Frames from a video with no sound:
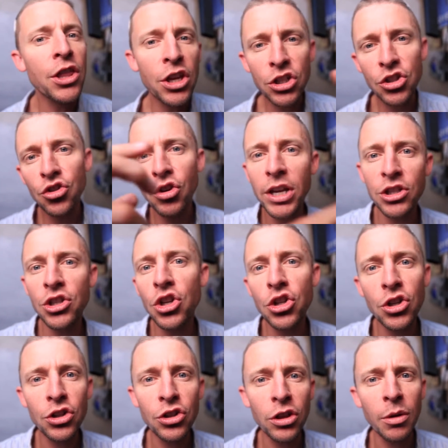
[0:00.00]
this
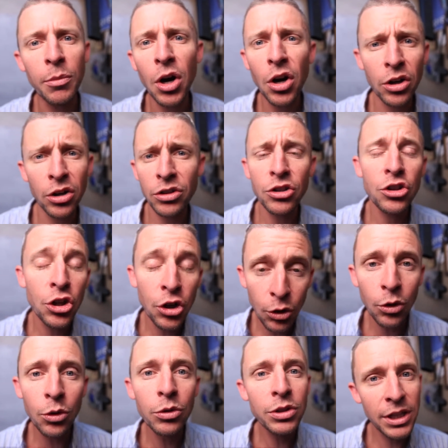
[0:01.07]
transition to the Mark
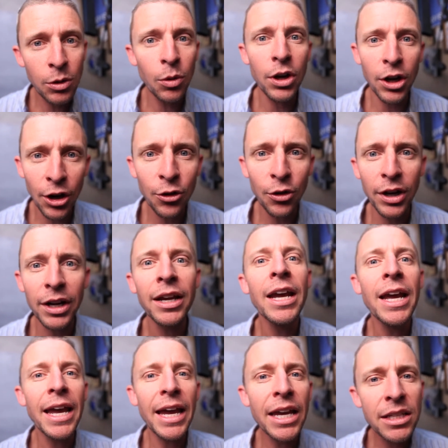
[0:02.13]
II C100
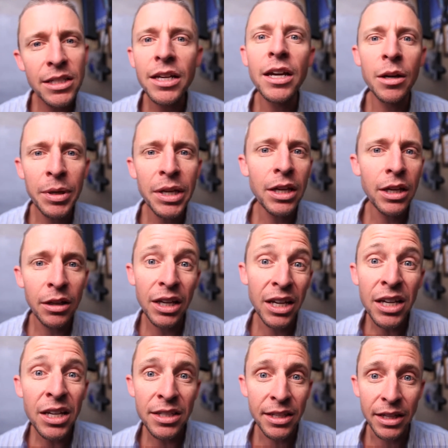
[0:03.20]
is going to be
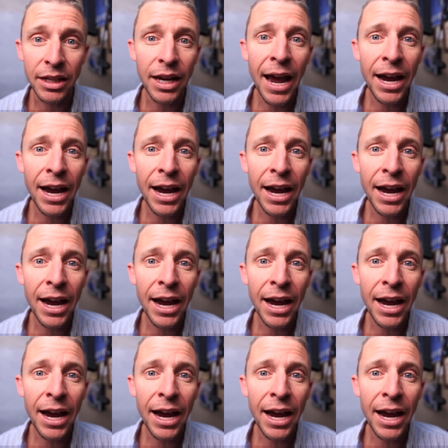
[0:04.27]
easy,